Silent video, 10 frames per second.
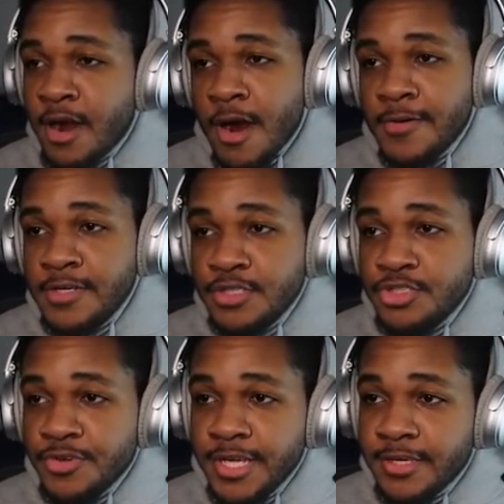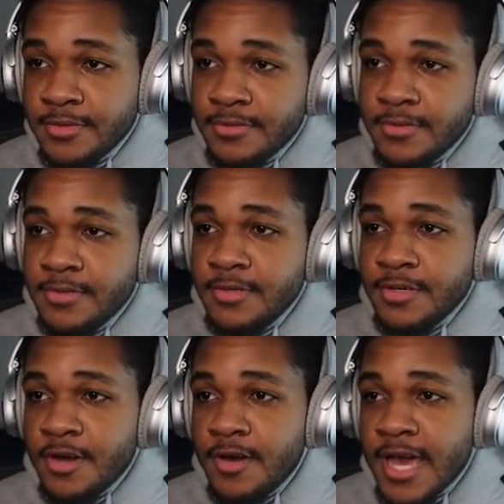R1 on the streak.
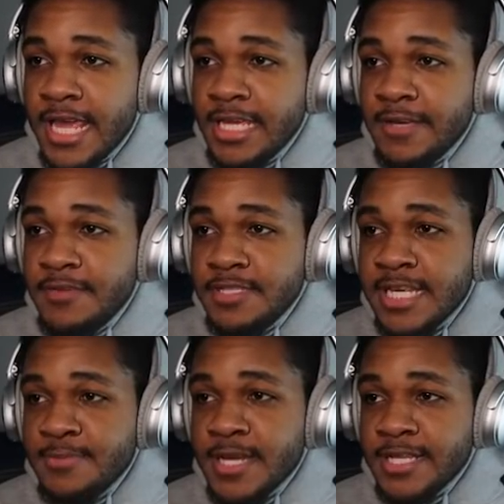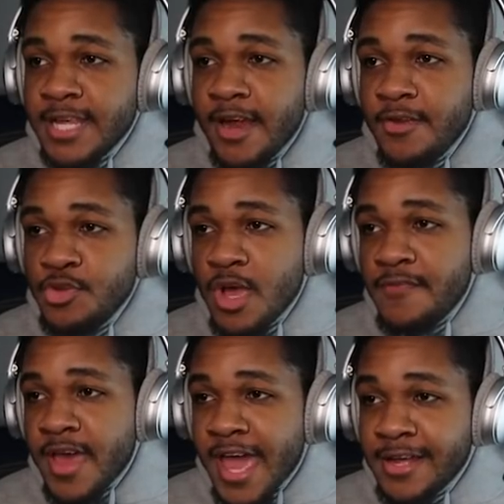Call hike. If the seam's not there, you
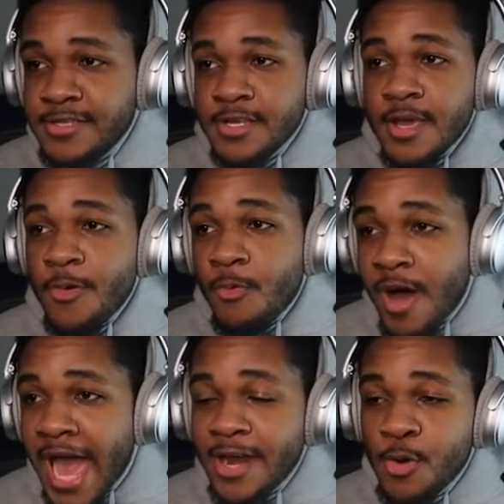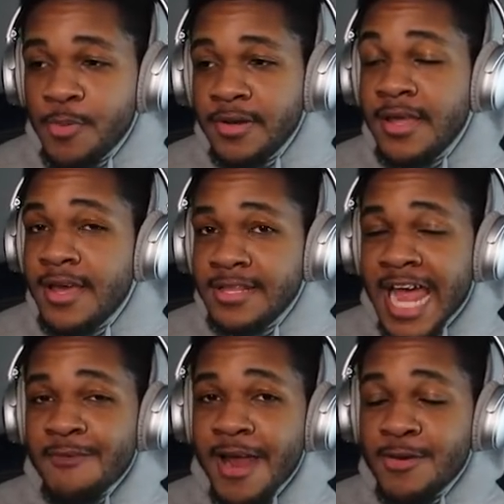have X wide open.
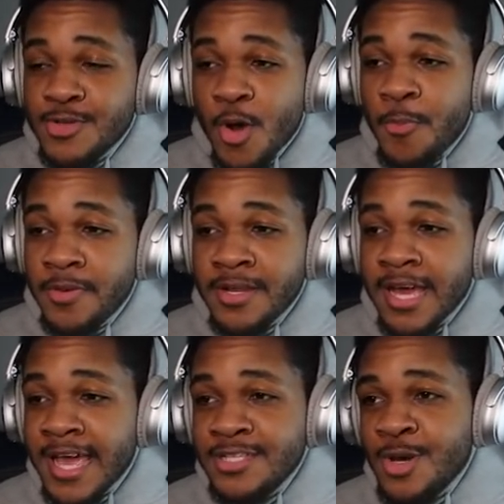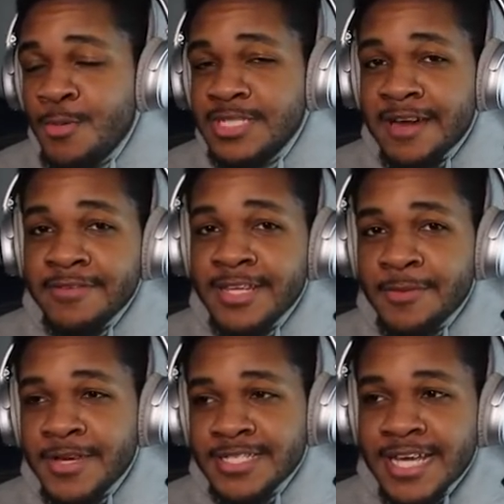That route is open against almost everything
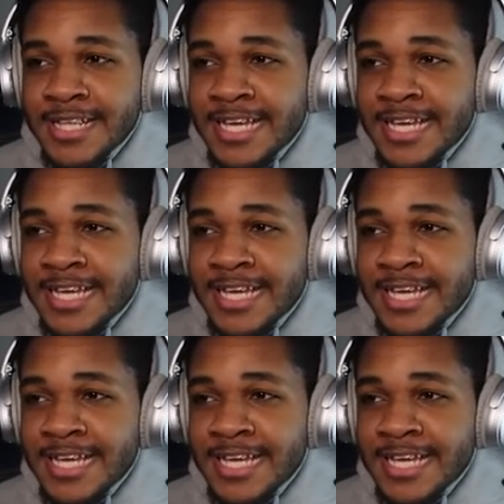because like